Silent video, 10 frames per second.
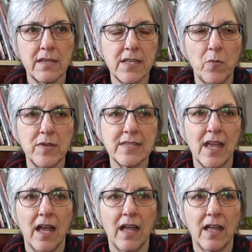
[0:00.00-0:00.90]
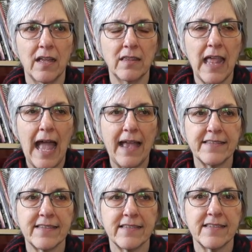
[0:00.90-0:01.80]
it was
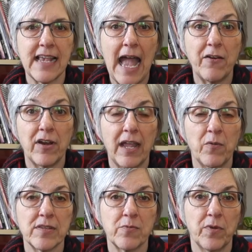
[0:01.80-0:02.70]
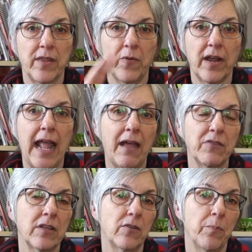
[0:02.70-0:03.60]
last Saturday was when they were going to have
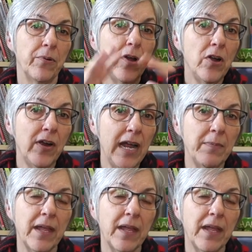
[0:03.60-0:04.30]
a little program.